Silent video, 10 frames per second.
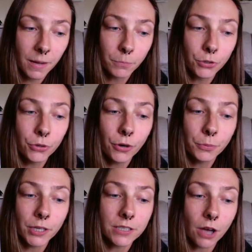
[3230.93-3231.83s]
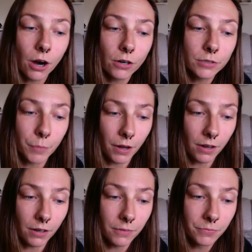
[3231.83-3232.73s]
Pluto plays
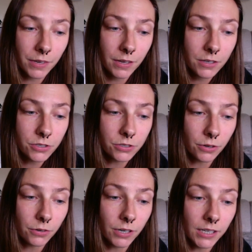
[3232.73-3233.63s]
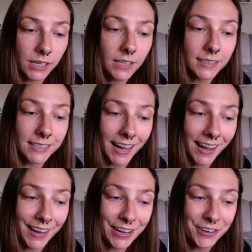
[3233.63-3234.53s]
hardball, so get a
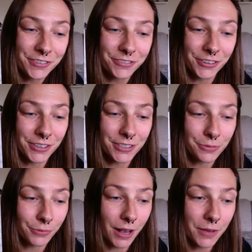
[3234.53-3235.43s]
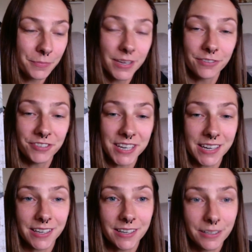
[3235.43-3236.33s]
guide for this realm if
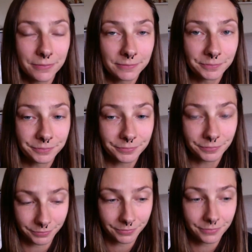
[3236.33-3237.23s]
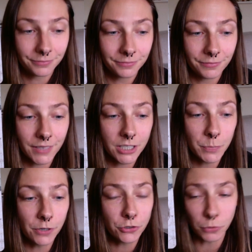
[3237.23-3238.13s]
needed.
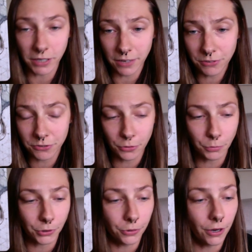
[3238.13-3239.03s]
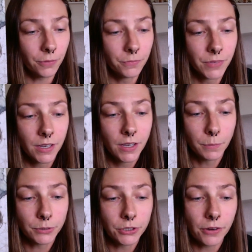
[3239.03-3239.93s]
Spiritual gift from Pluto.
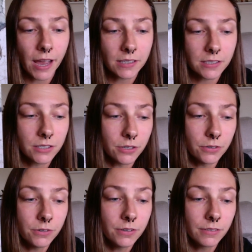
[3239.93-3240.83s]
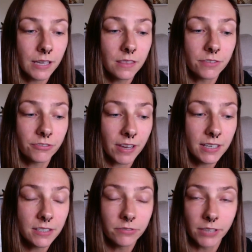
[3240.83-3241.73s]
Pluto asks you, in the
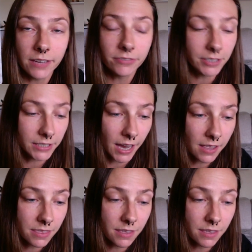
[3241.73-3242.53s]
face of life and death,